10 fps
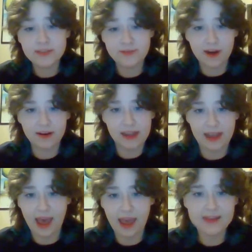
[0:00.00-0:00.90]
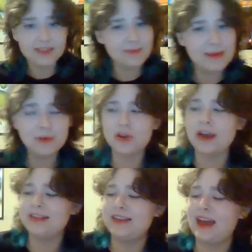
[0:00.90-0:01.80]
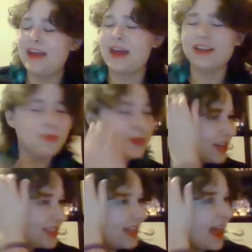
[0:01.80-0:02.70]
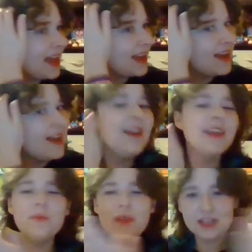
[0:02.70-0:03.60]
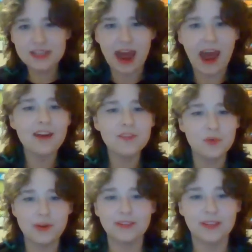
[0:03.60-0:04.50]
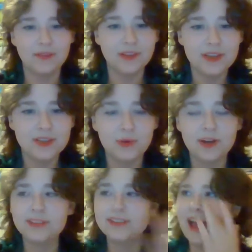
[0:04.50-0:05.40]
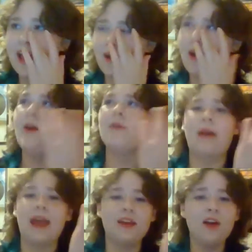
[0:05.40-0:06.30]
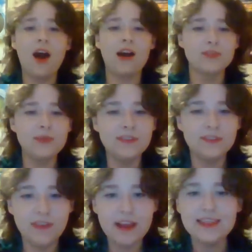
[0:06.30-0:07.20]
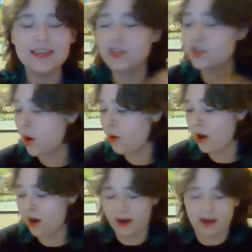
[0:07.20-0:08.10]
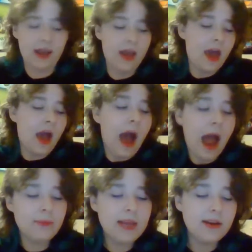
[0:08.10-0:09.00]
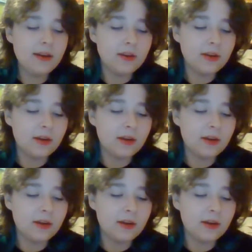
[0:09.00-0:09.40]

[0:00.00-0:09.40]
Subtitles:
is very gay, and some people try to deny that, to which I say, can we just have queer love in this world? Like, oh my gosh, we have to fight this so hard. I mean,